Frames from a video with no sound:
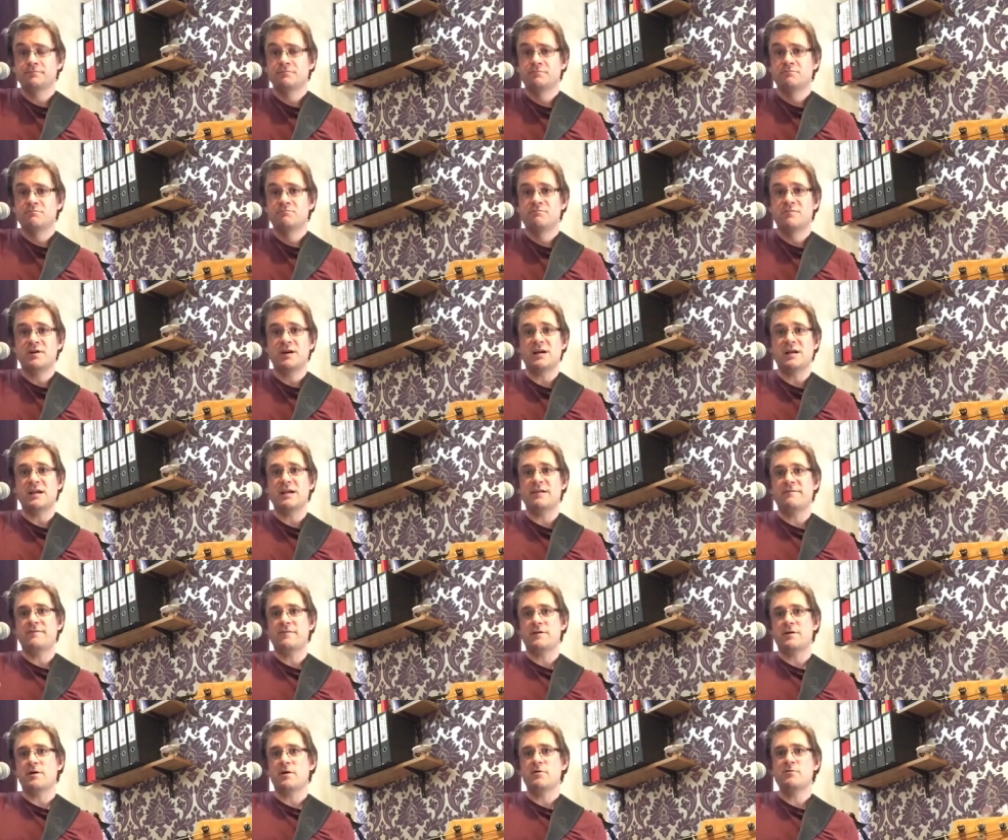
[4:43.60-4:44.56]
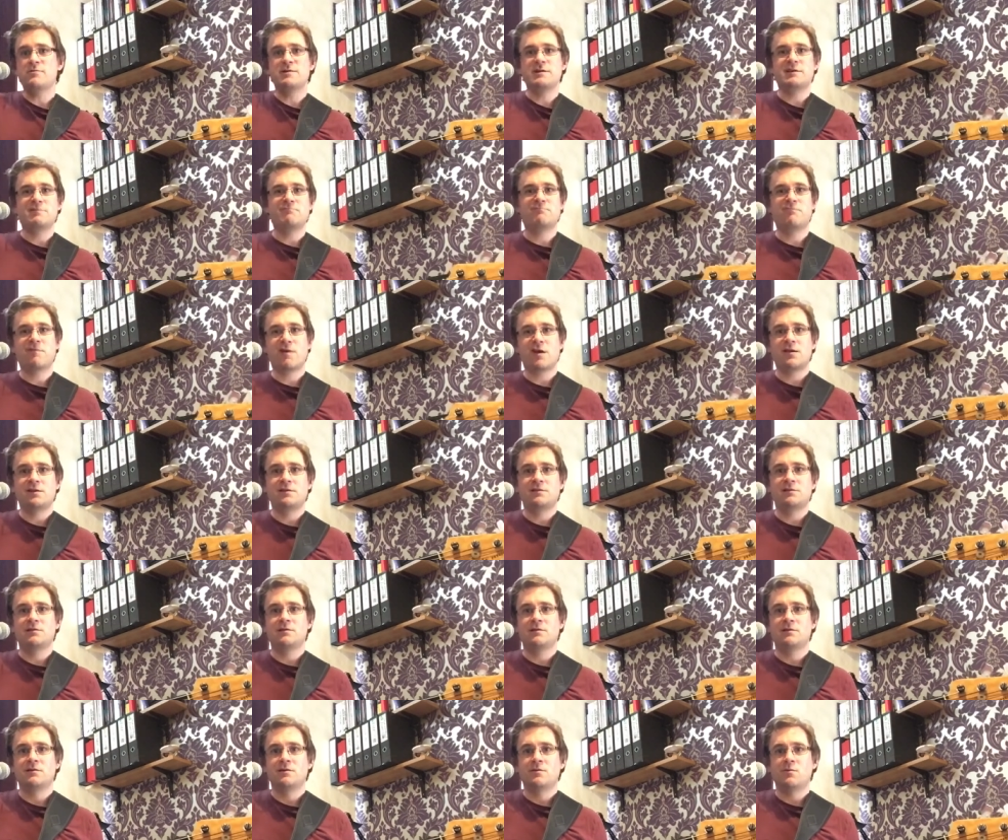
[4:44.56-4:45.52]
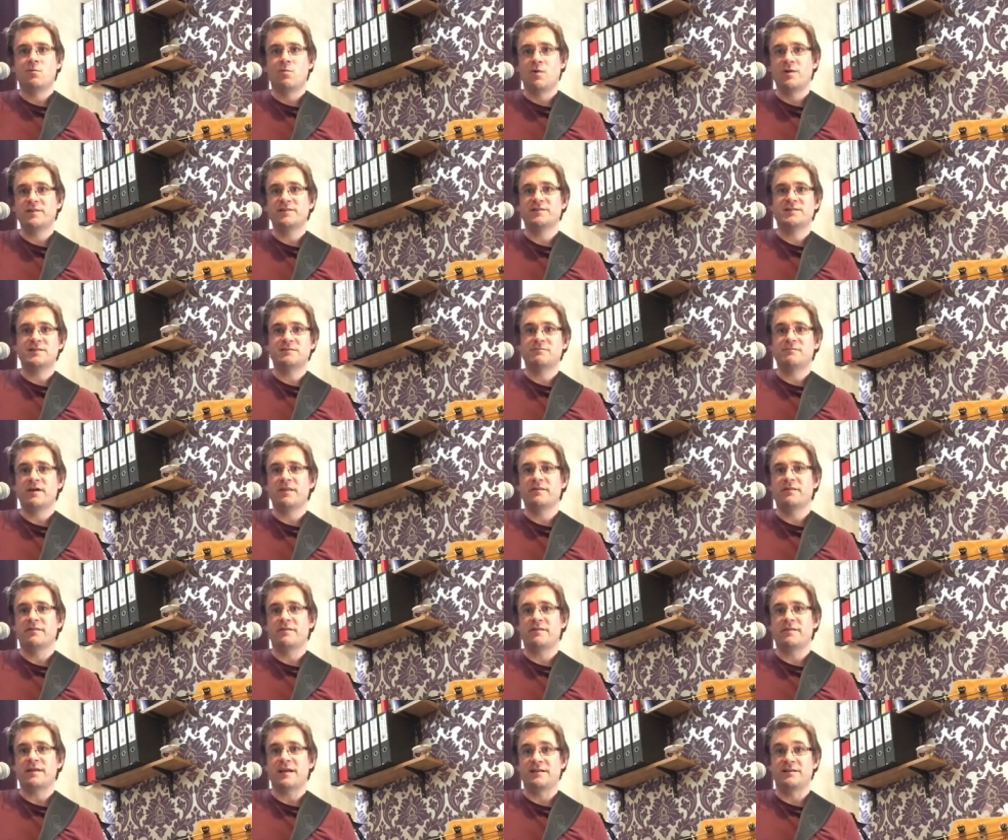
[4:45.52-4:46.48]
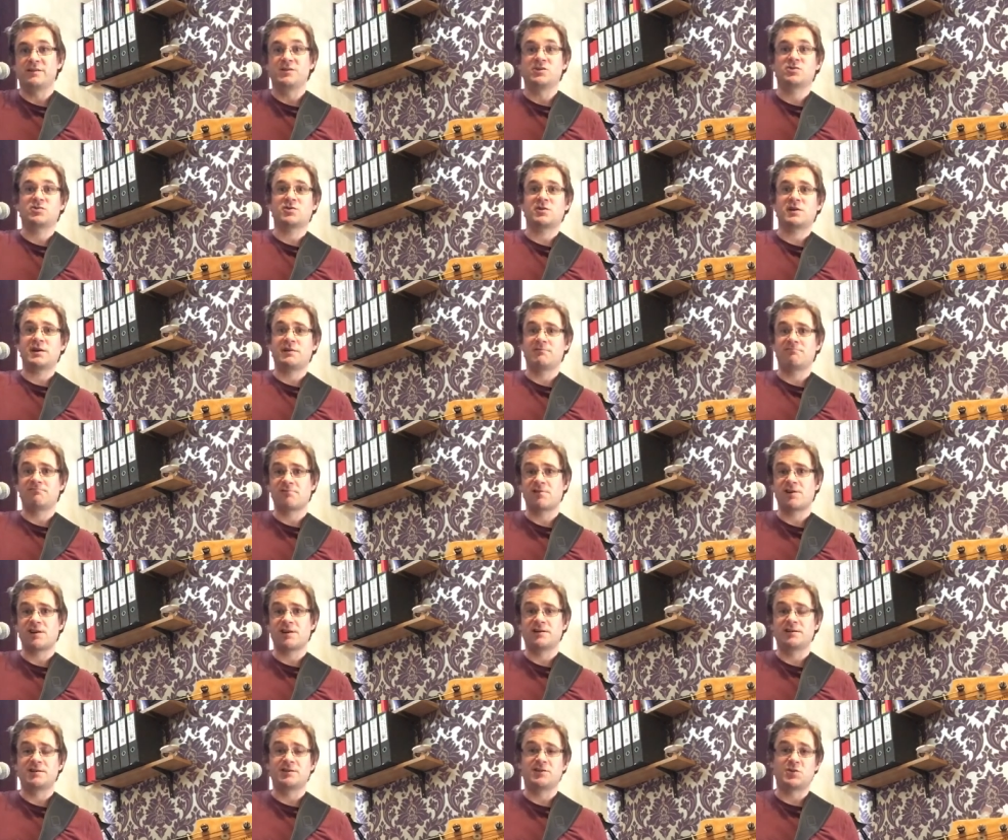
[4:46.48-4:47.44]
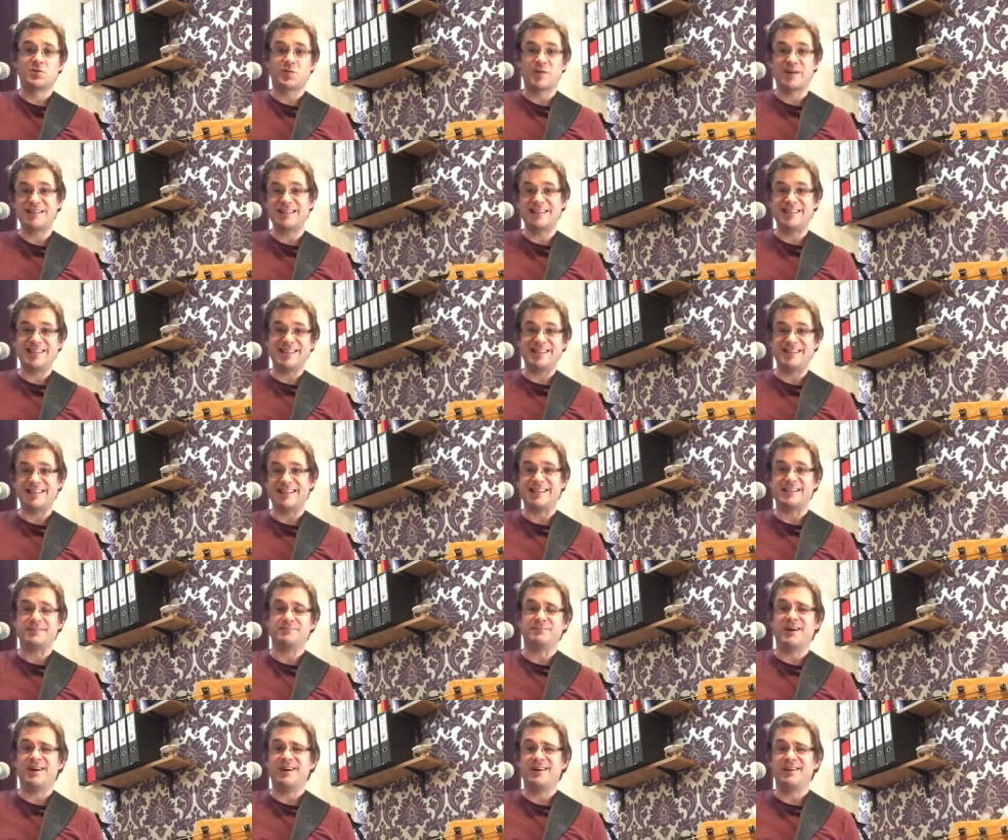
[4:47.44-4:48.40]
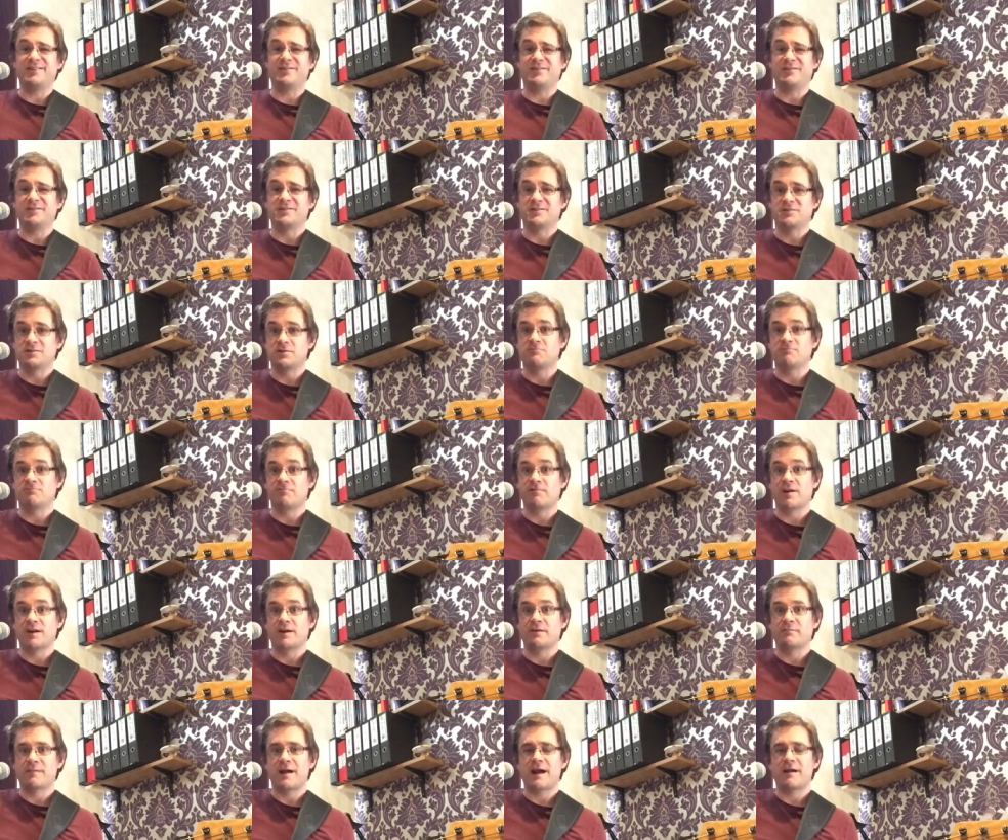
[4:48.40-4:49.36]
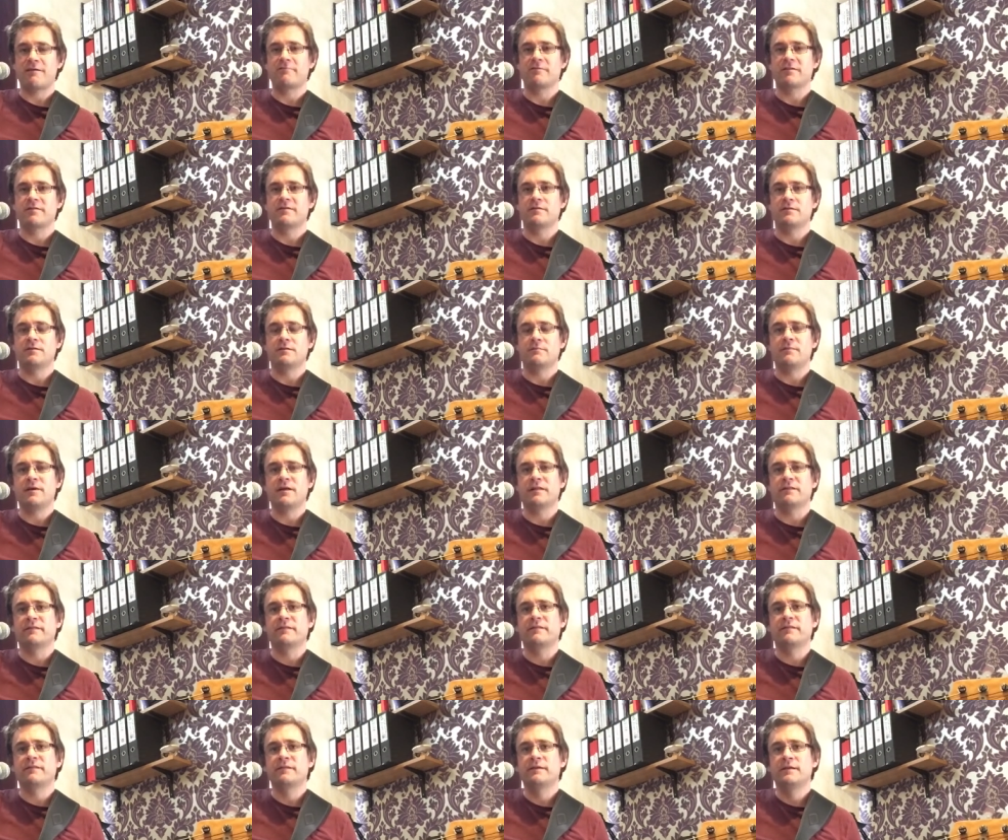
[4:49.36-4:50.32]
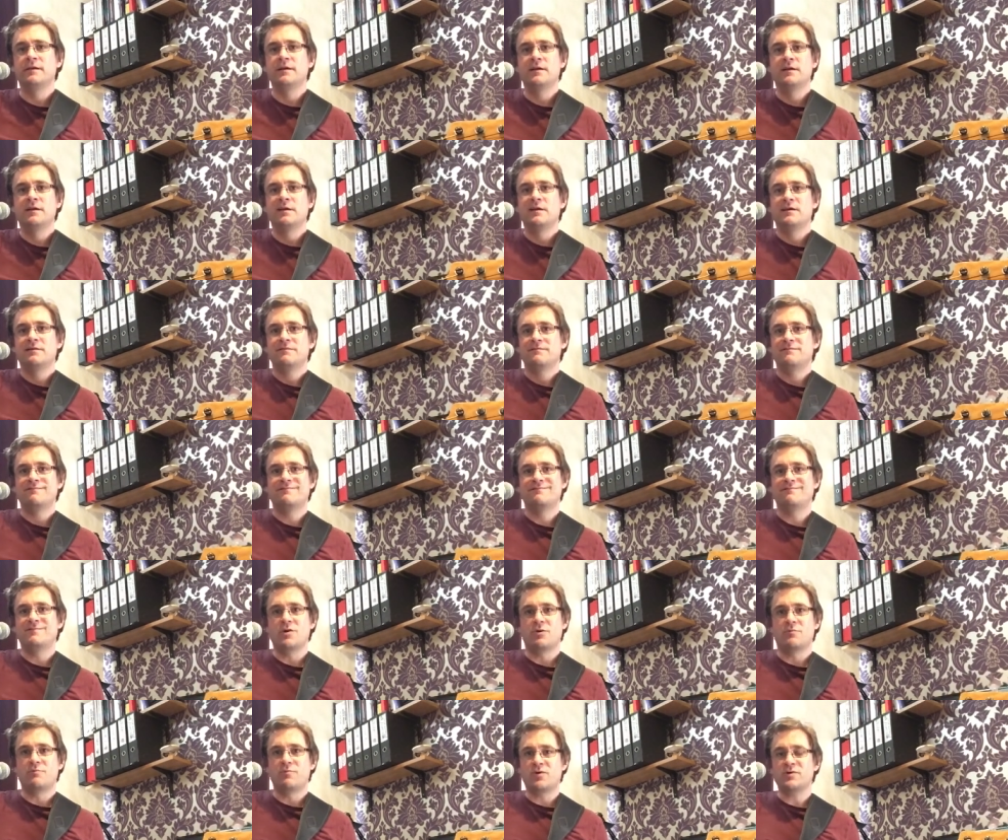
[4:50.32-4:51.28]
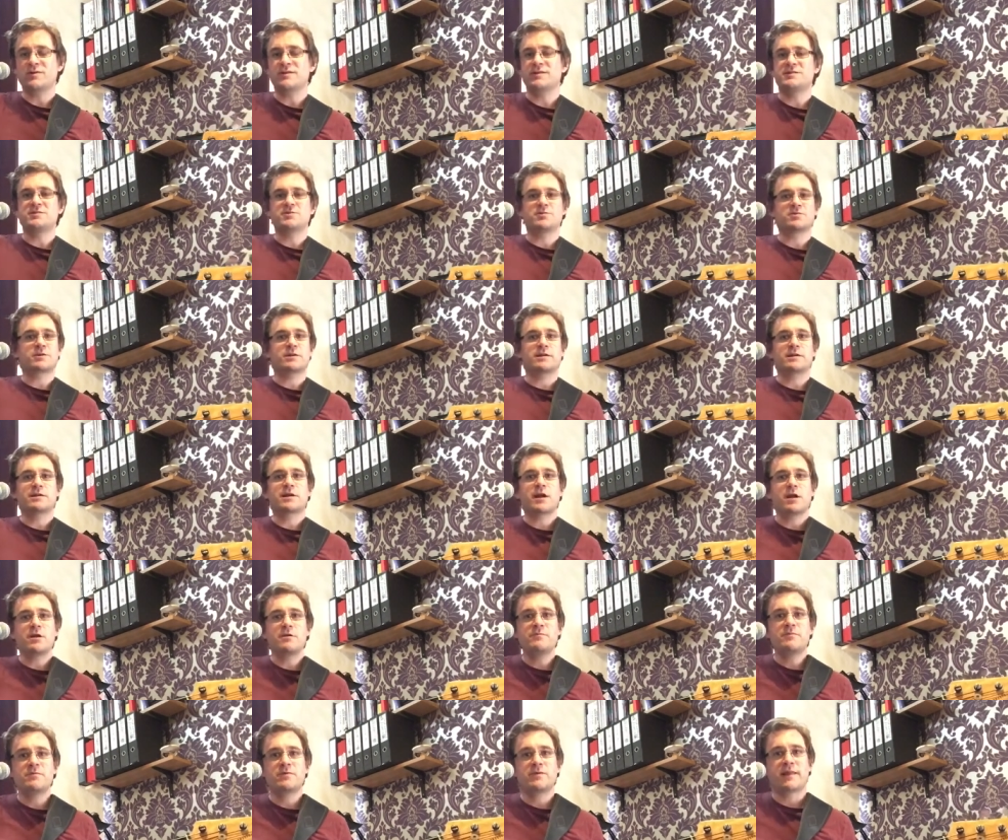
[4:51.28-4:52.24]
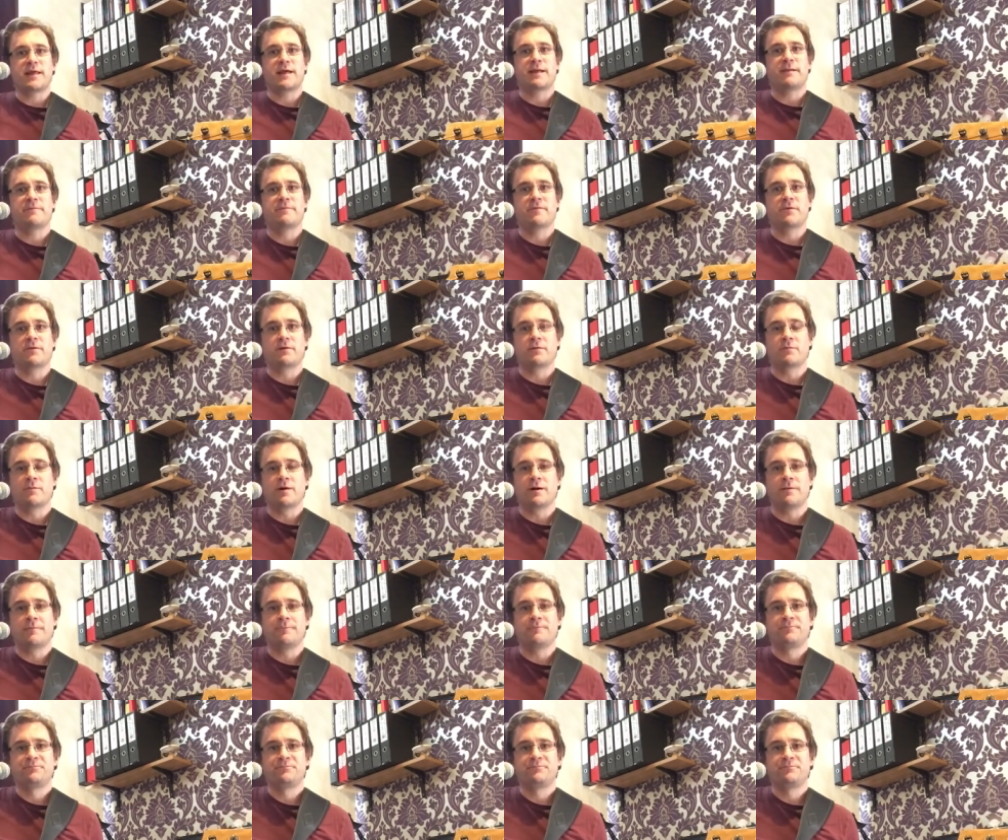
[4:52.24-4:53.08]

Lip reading: But if you only run once a month and you try and run 26 miles to run a marathon a month, your body's not going to cope with that very well.